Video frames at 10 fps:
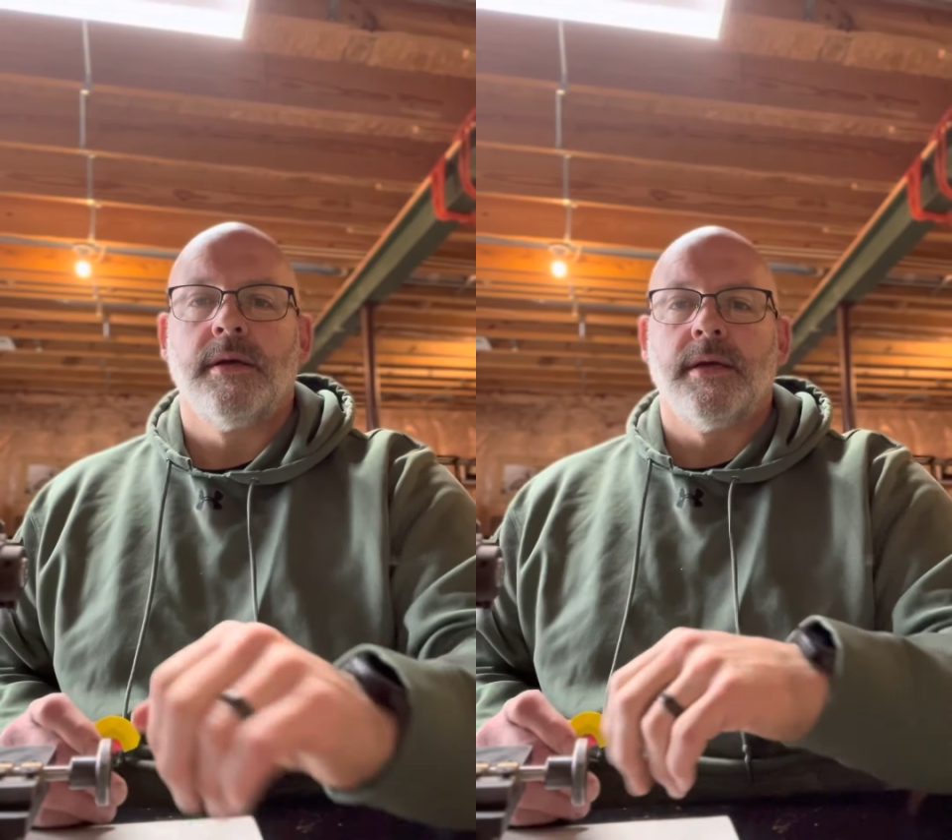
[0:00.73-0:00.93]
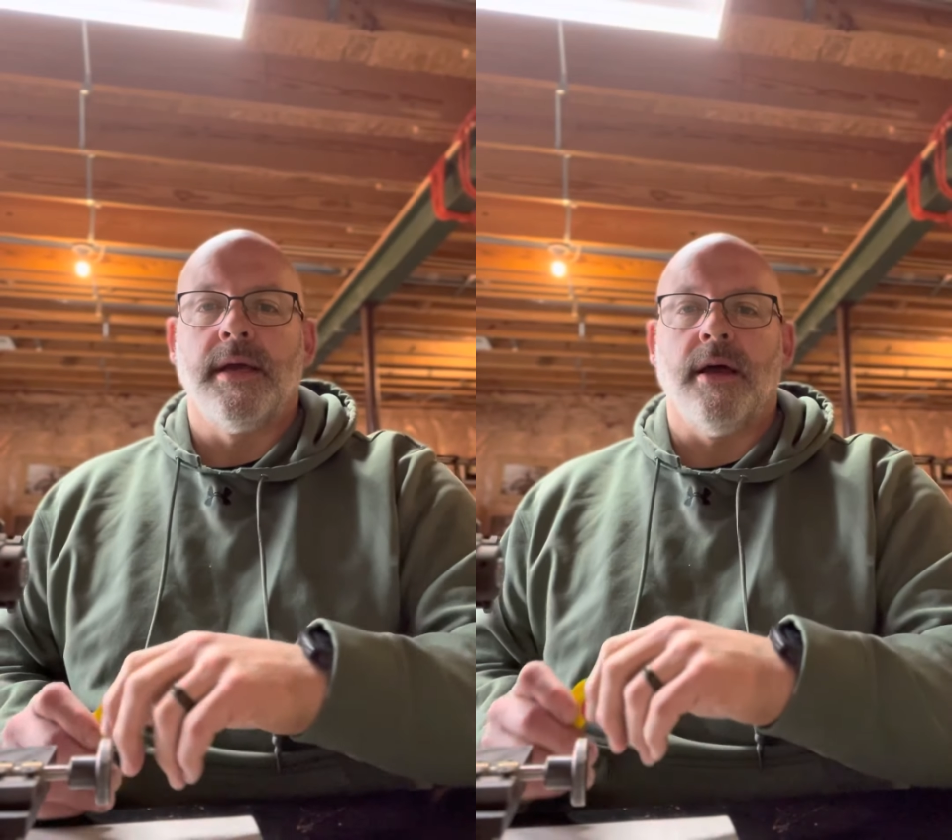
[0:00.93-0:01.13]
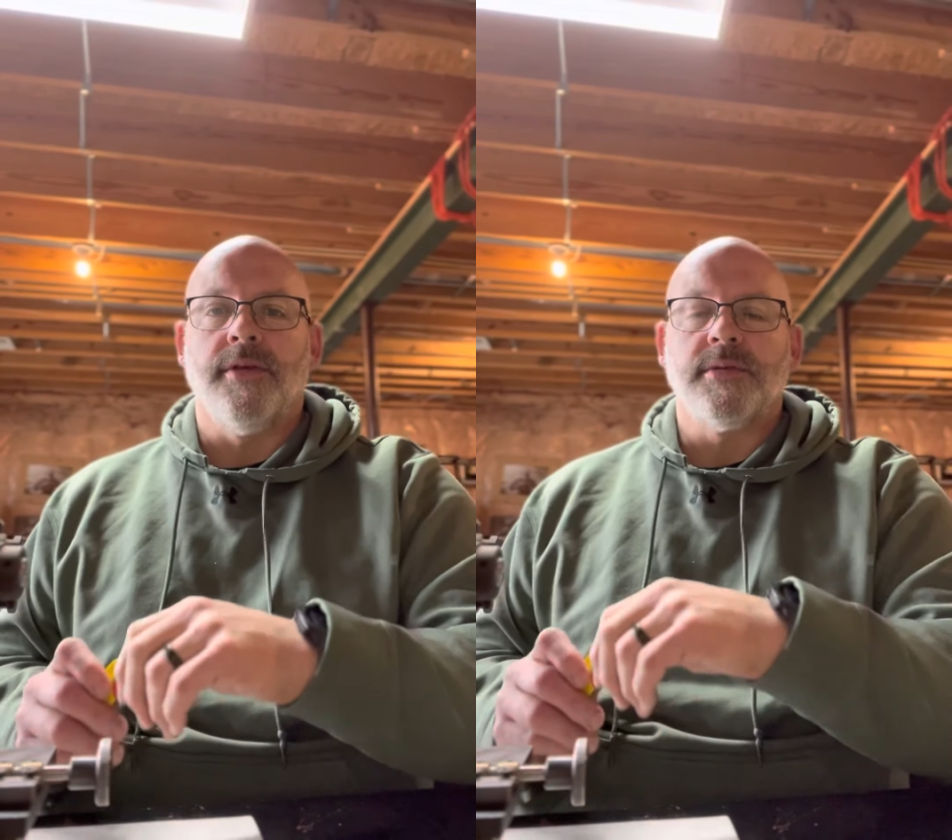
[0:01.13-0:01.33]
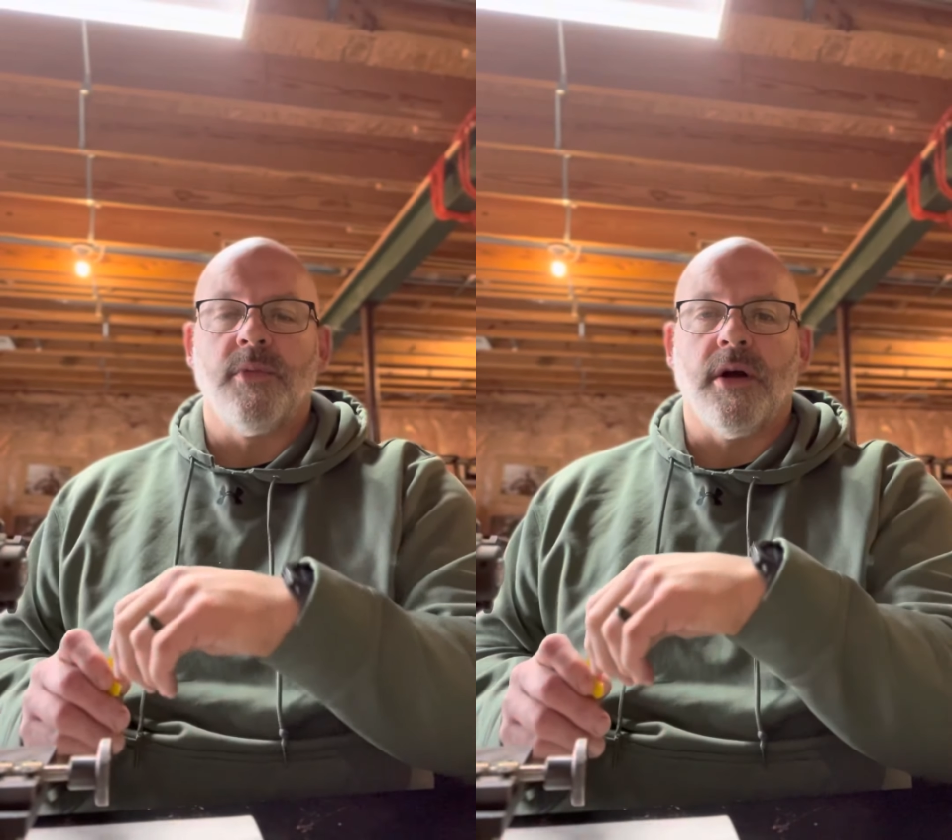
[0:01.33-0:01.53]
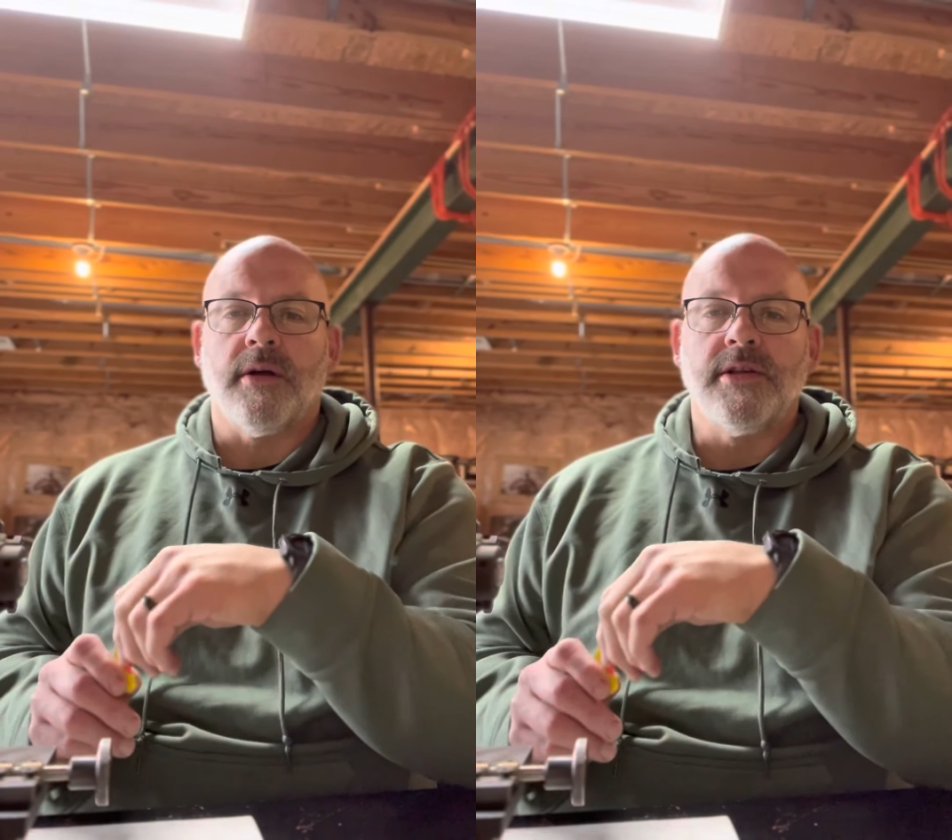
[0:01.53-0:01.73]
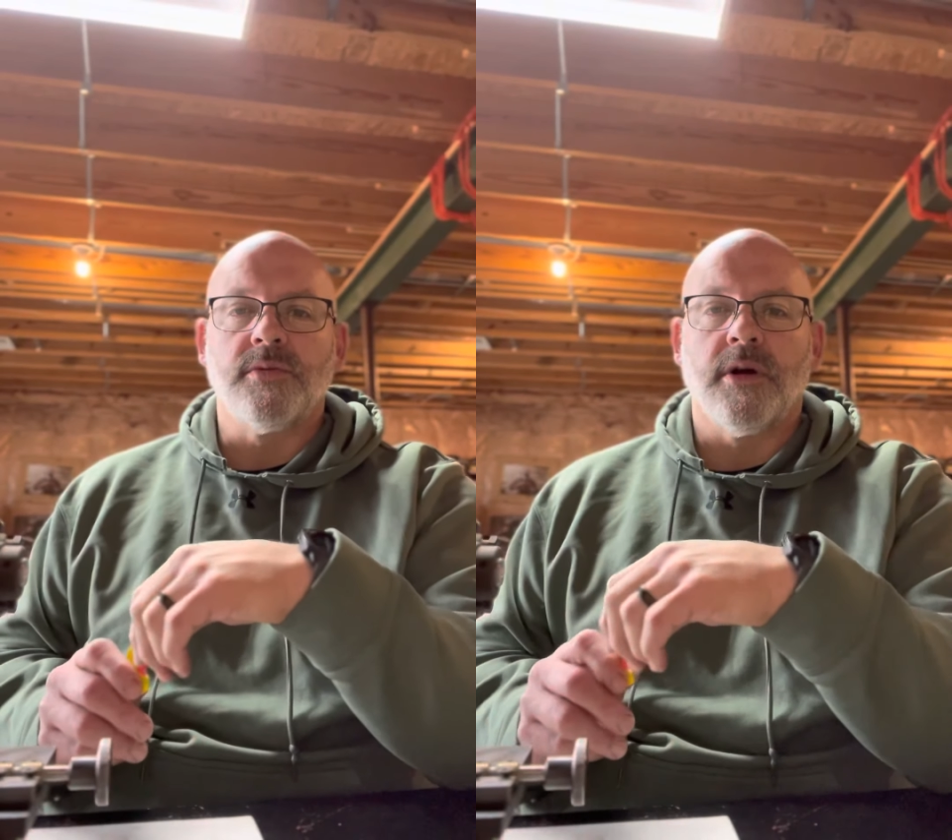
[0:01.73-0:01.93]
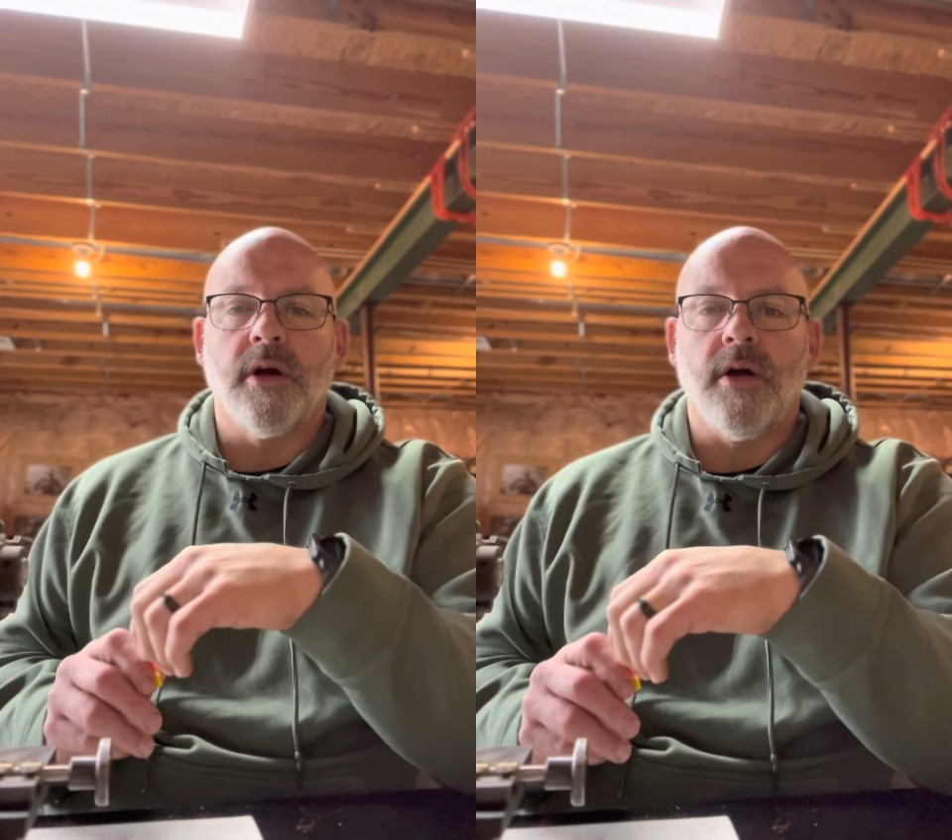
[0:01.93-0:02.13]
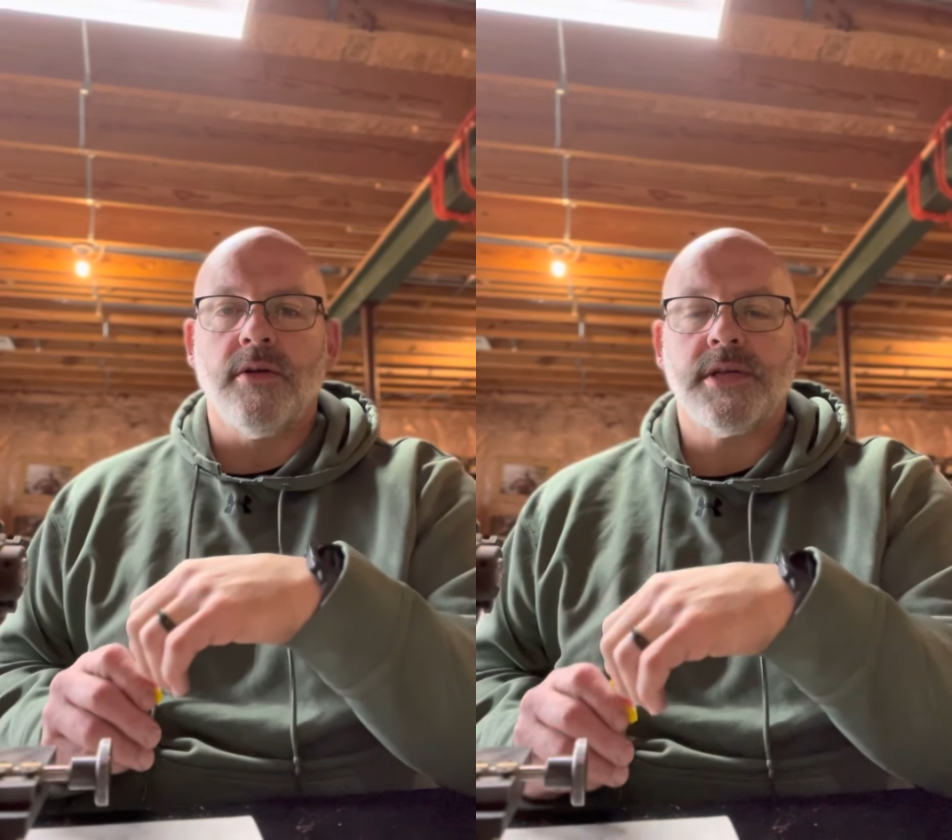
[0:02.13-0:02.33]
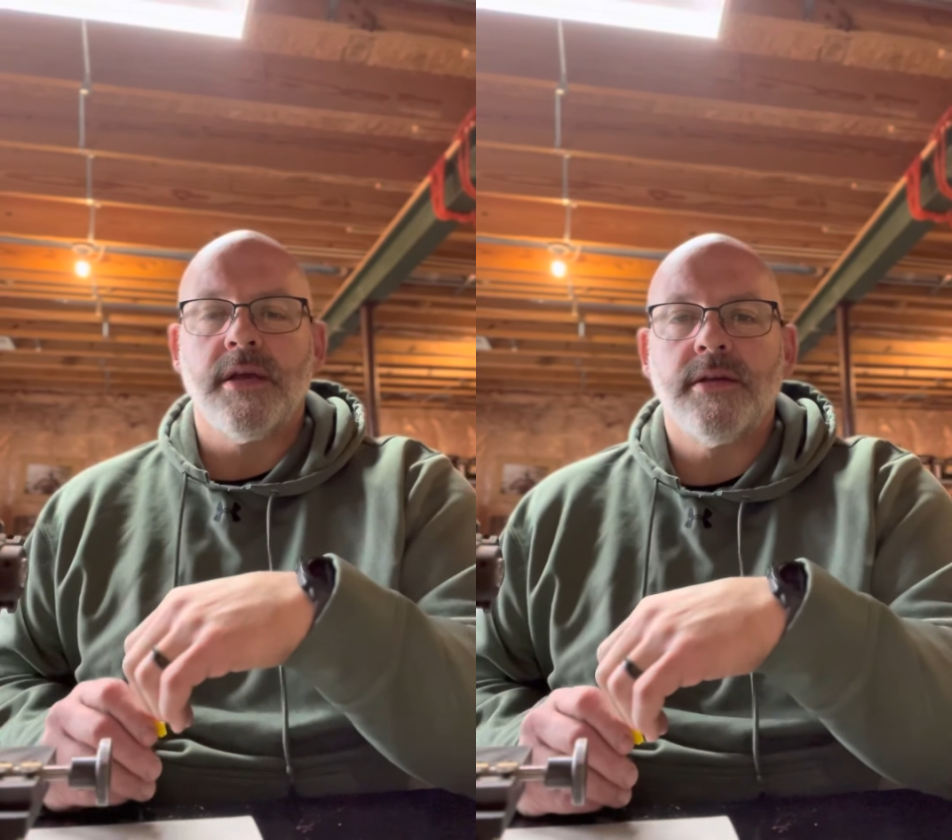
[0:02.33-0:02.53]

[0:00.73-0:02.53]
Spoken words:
Hey, all this is Mark, Greensboro on Calls.